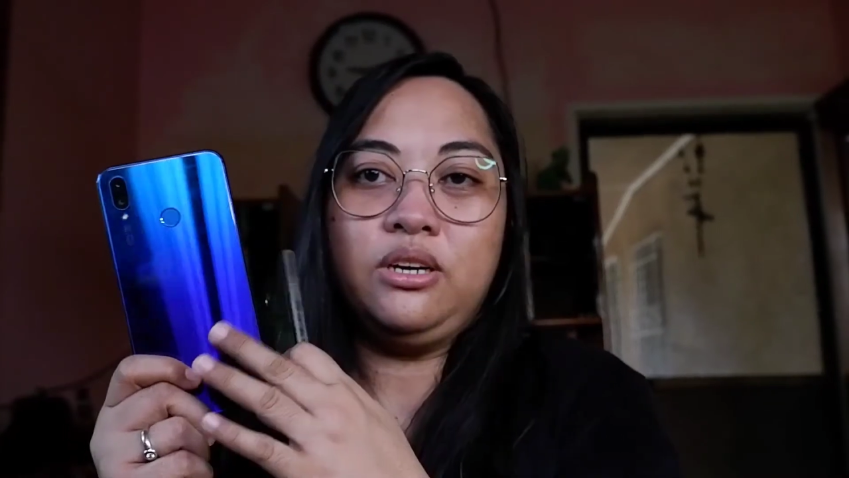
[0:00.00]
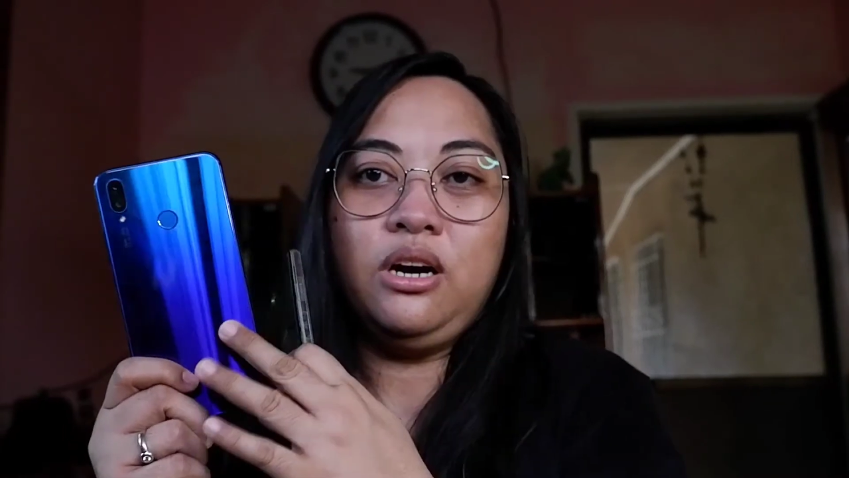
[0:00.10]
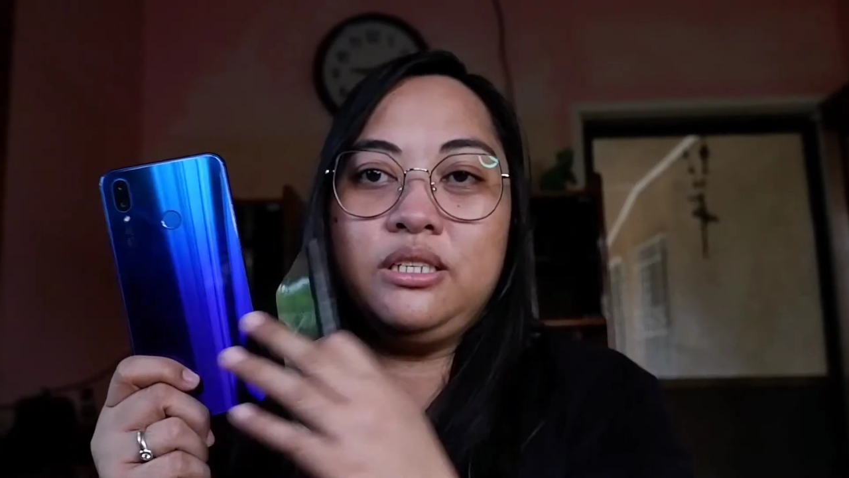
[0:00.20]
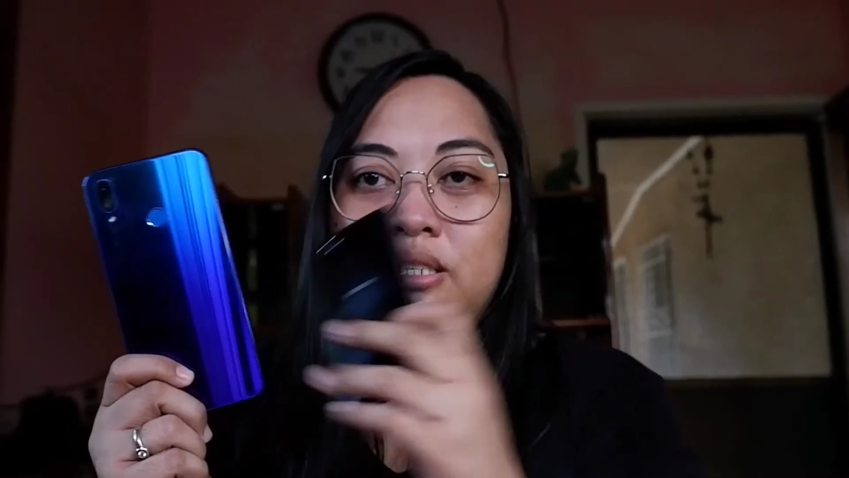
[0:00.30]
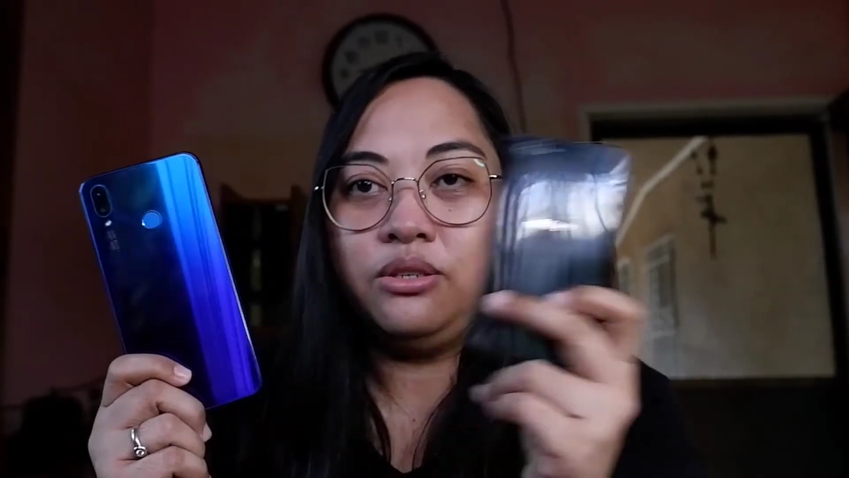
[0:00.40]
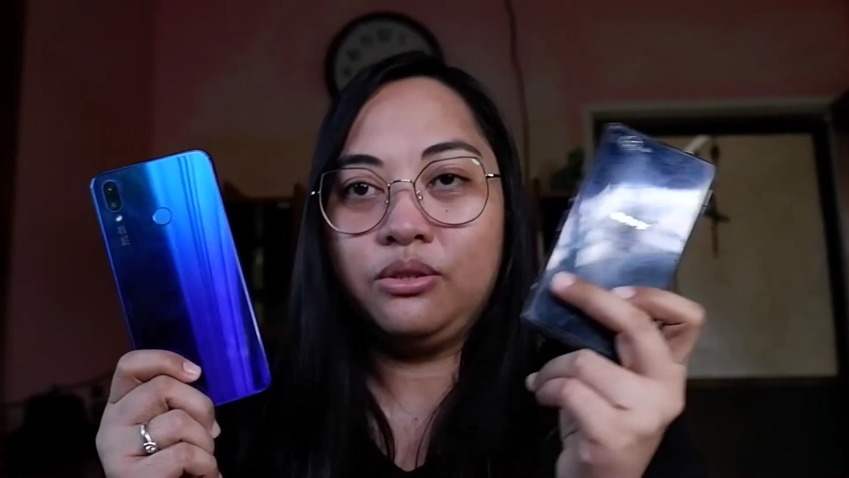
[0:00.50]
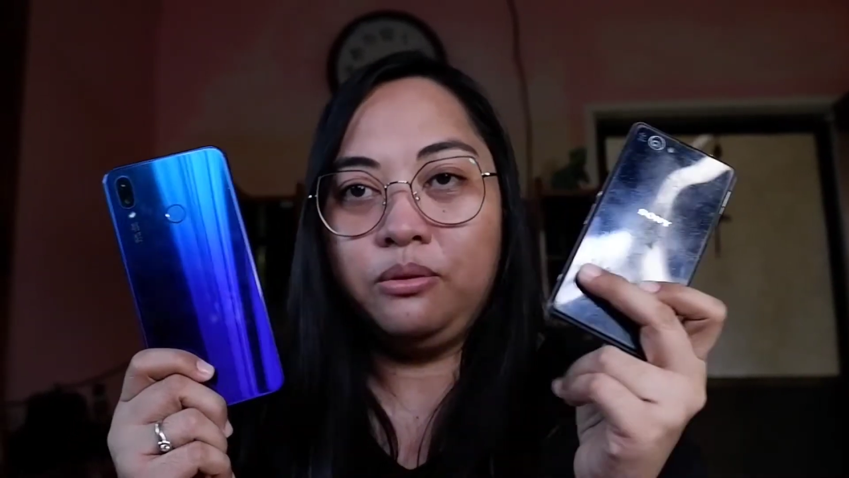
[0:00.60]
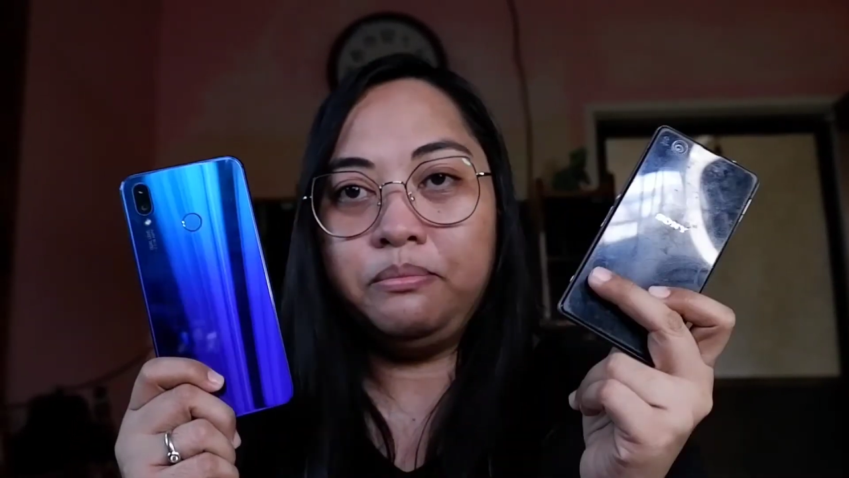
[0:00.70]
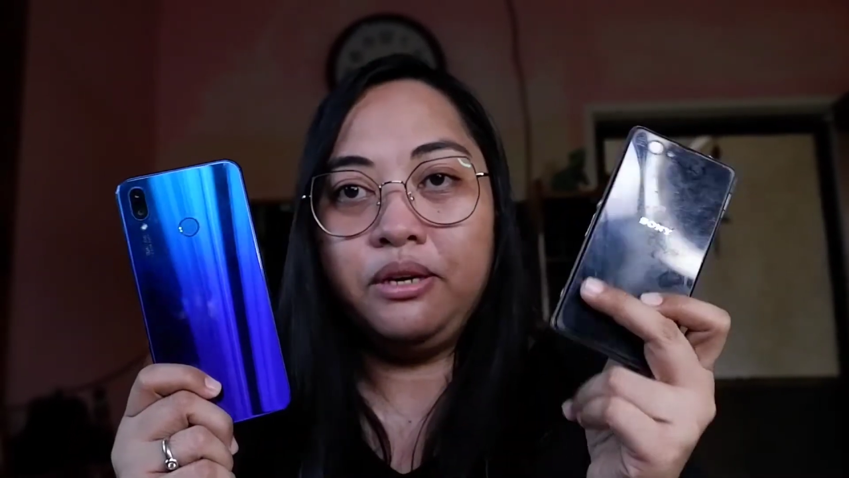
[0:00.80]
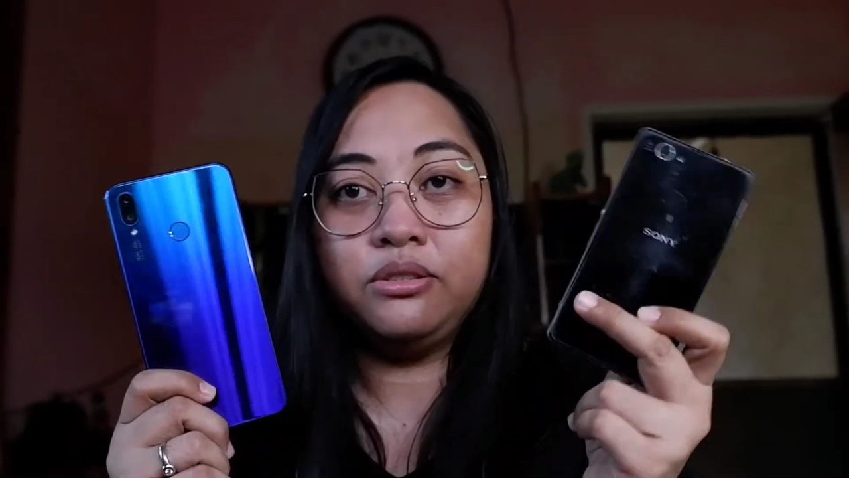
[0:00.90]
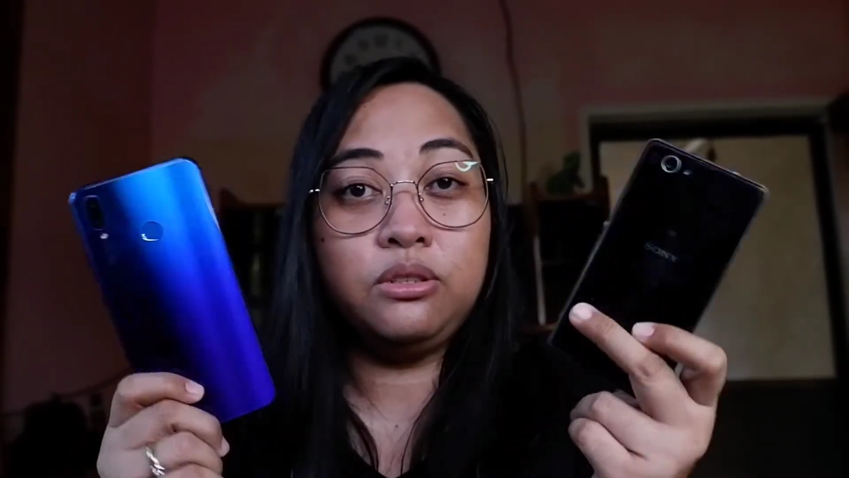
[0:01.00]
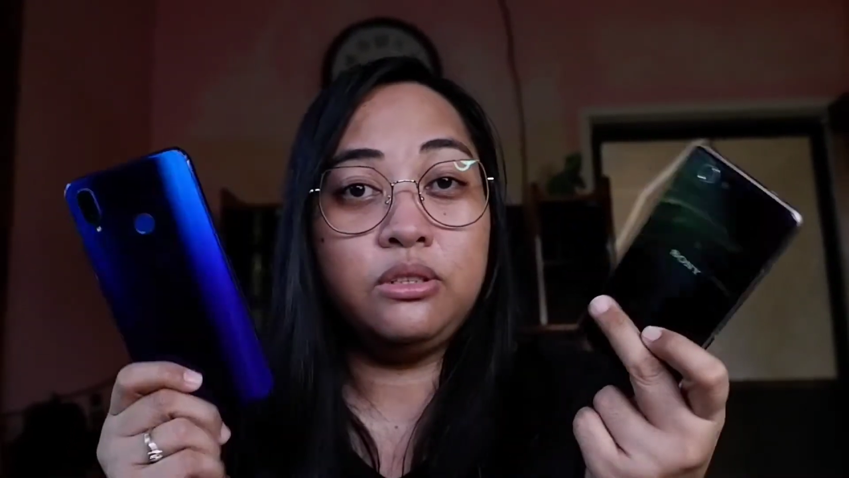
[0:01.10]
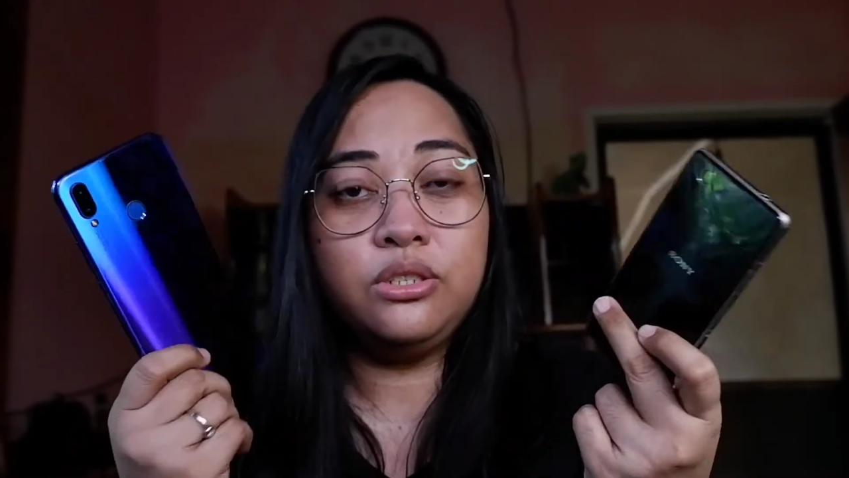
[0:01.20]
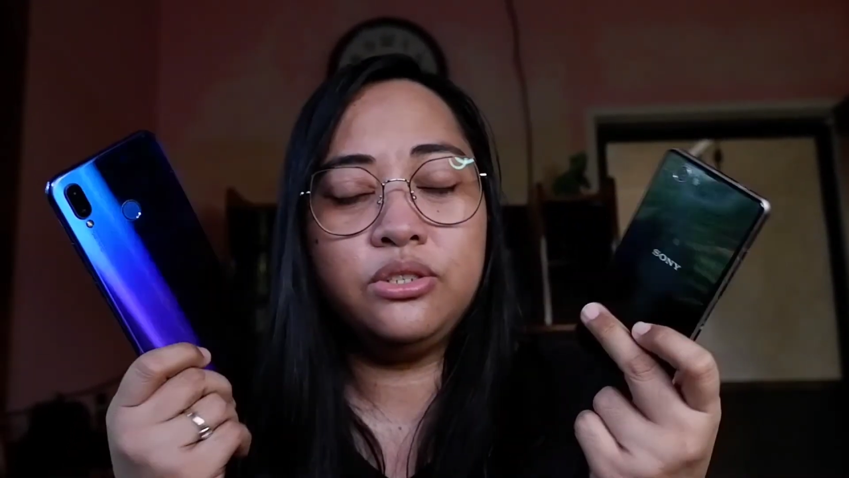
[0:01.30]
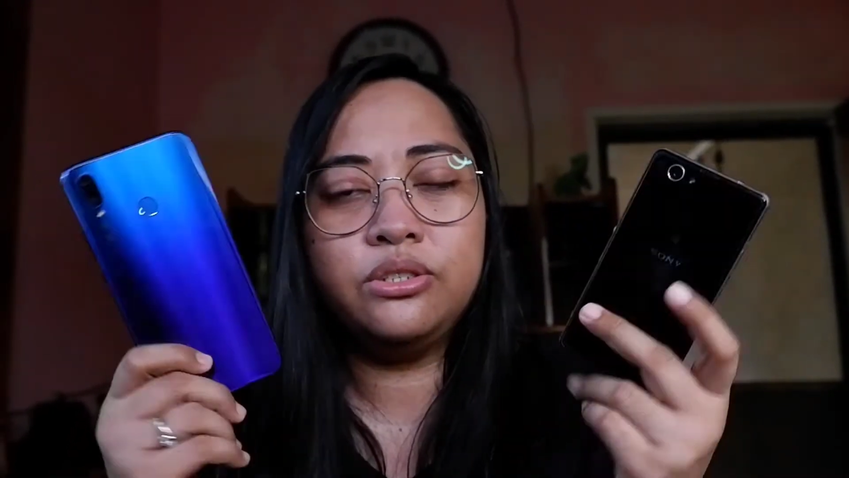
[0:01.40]
on here compared to
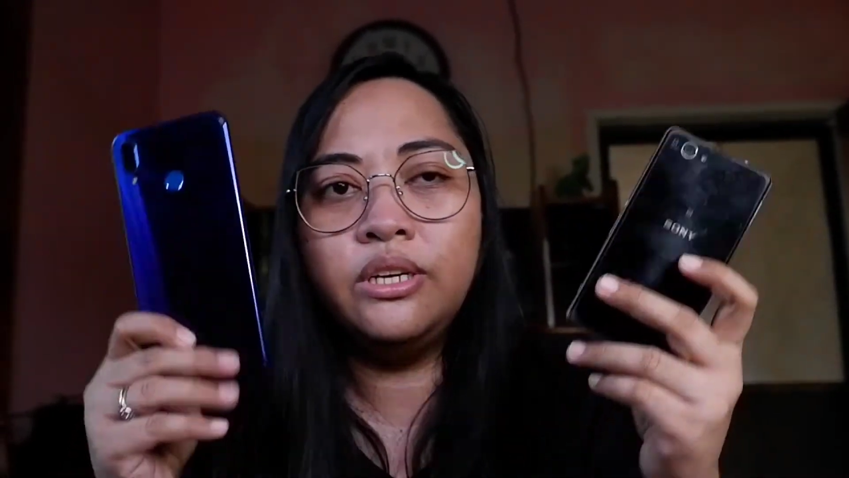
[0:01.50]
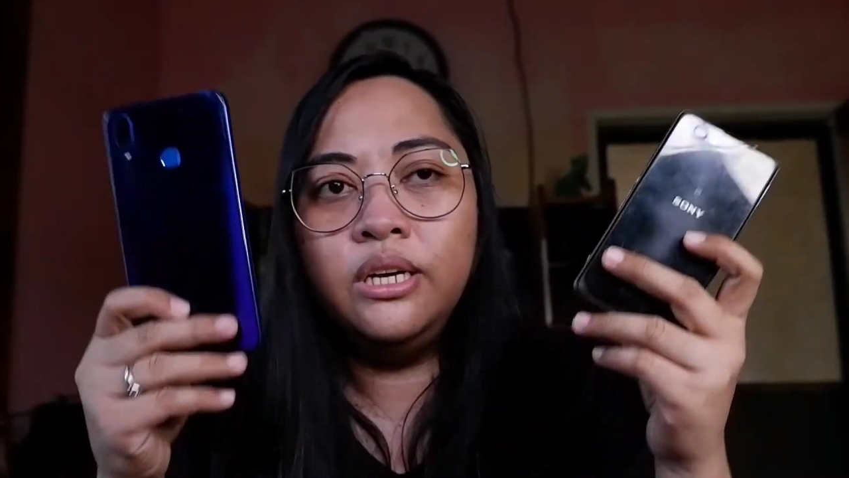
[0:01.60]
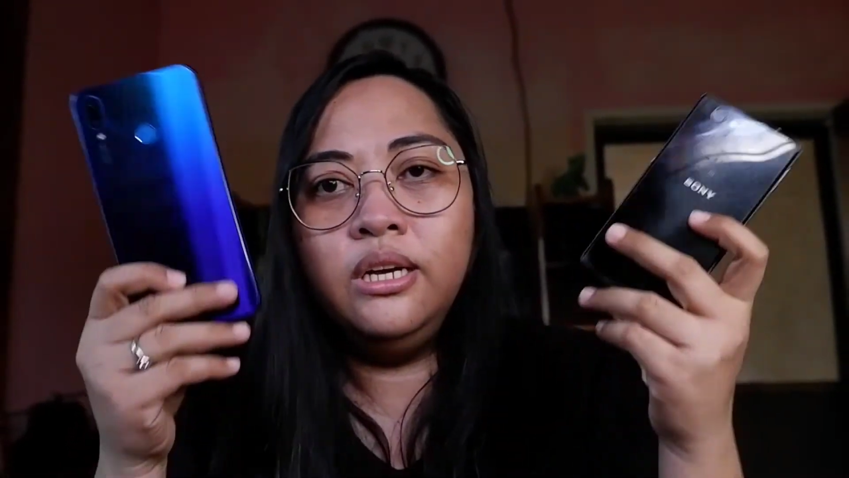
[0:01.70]
this.